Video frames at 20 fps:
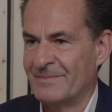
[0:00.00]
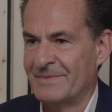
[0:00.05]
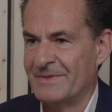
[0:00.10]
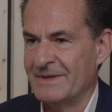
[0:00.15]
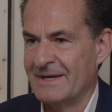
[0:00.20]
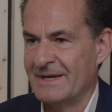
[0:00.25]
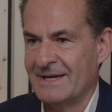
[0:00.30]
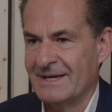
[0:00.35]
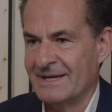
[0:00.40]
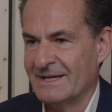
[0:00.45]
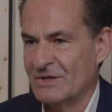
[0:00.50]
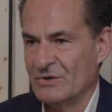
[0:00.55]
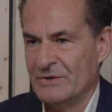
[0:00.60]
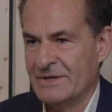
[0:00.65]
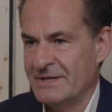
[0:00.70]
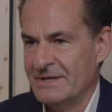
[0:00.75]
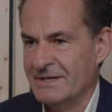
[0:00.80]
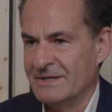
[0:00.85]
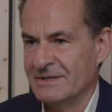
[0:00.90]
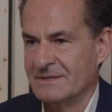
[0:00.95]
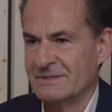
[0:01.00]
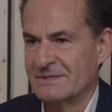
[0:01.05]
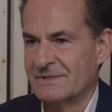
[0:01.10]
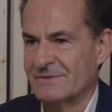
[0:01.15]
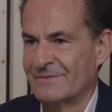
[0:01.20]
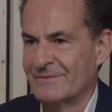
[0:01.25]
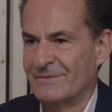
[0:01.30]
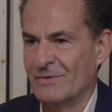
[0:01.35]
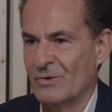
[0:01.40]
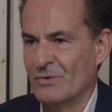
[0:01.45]
the
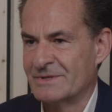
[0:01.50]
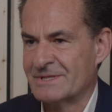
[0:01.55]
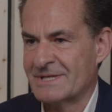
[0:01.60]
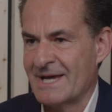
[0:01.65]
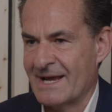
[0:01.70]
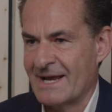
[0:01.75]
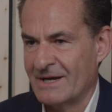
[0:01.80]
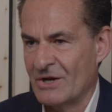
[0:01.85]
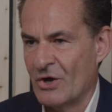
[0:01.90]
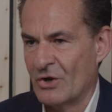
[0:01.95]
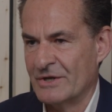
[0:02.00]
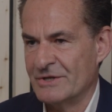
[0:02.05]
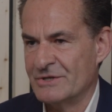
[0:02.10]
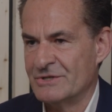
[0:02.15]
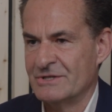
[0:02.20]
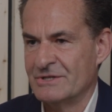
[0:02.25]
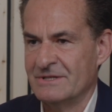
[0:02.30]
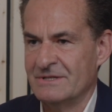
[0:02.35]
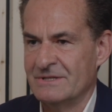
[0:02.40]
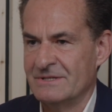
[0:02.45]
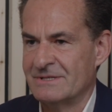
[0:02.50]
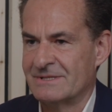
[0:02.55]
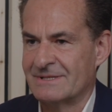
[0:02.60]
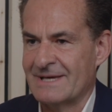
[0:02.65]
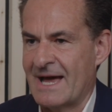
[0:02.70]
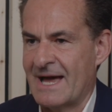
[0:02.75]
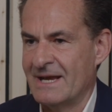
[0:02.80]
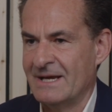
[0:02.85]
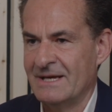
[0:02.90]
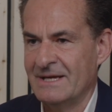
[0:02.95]
ingredients for technologies
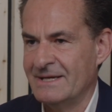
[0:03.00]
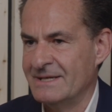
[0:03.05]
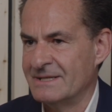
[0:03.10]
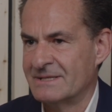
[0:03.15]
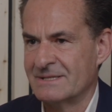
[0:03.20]
that need